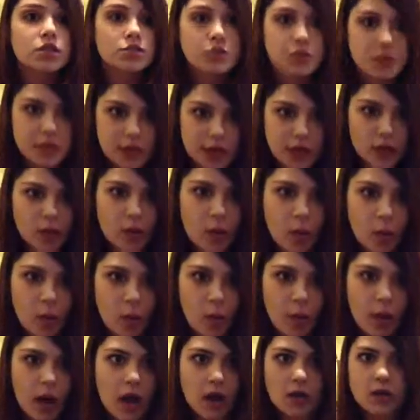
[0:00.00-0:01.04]
You take the
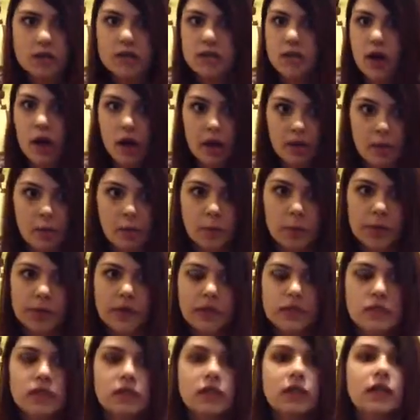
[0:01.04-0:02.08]
whole box
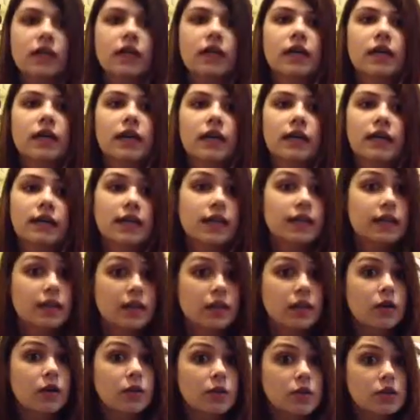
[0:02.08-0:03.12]
unopened, and then they
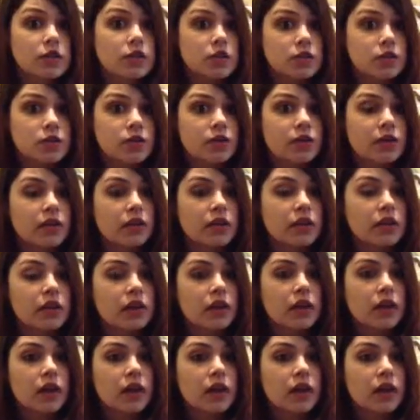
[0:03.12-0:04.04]
know what to do with it.